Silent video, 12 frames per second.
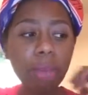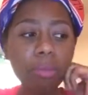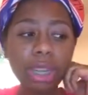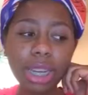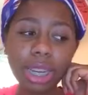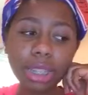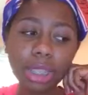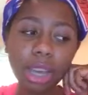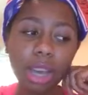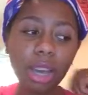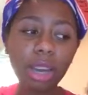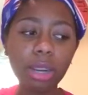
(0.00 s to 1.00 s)
because
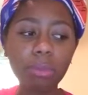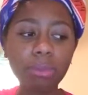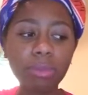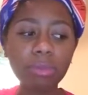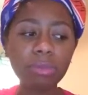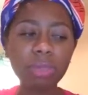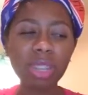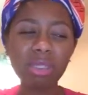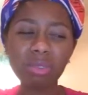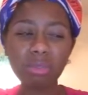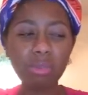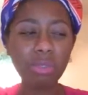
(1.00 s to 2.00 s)

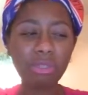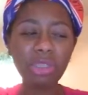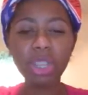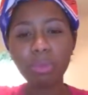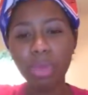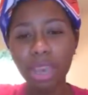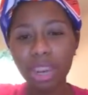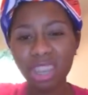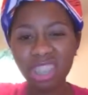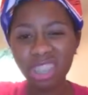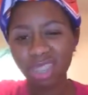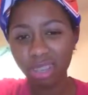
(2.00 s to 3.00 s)
when first beginning
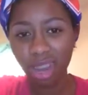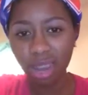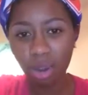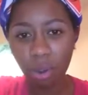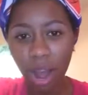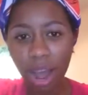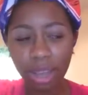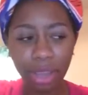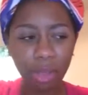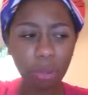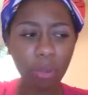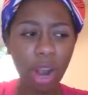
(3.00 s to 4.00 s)
to,
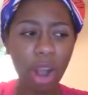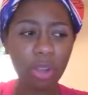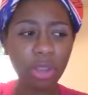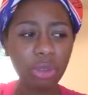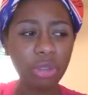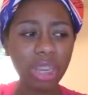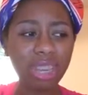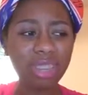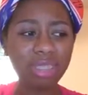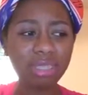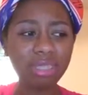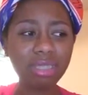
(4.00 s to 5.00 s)
highlight the brow, you
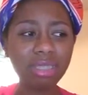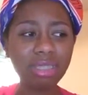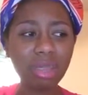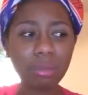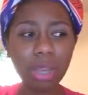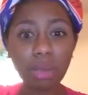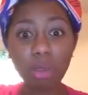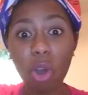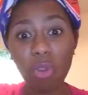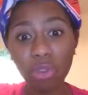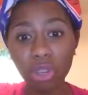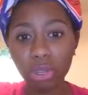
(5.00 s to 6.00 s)
can sometimes
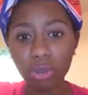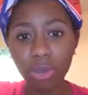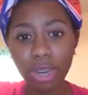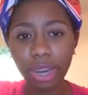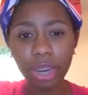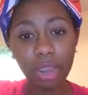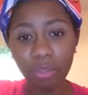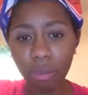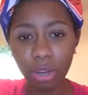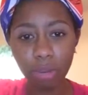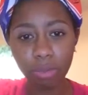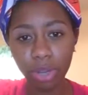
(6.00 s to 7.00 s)
overdo it, and even
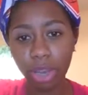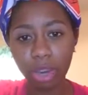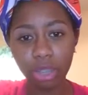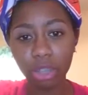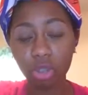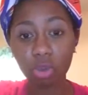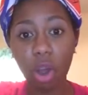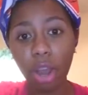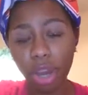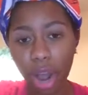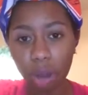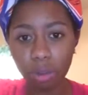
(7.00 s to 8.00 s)
when you're beginning to draw
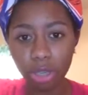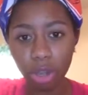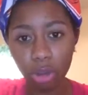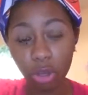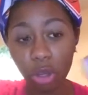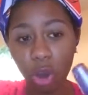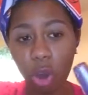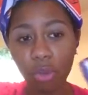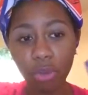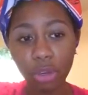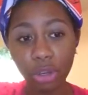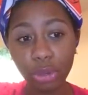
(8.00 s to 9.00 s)
your eyebrows on, you can
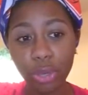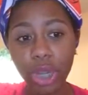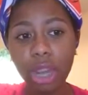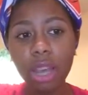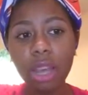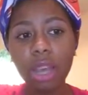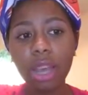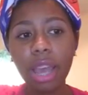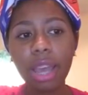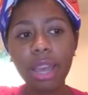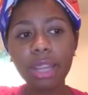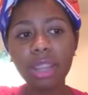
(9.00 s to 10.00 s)
overdo it.
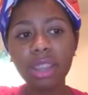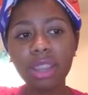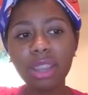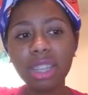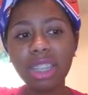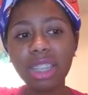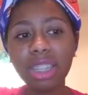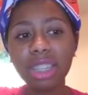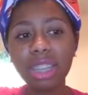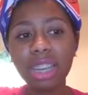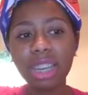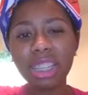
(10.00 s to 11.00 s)
And
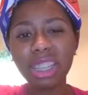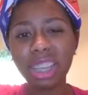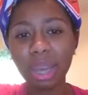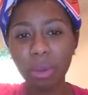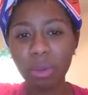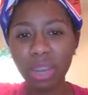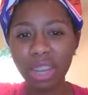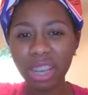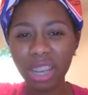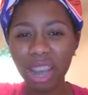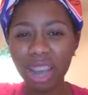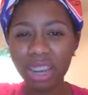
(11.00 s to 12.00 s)
since it's liquid, it can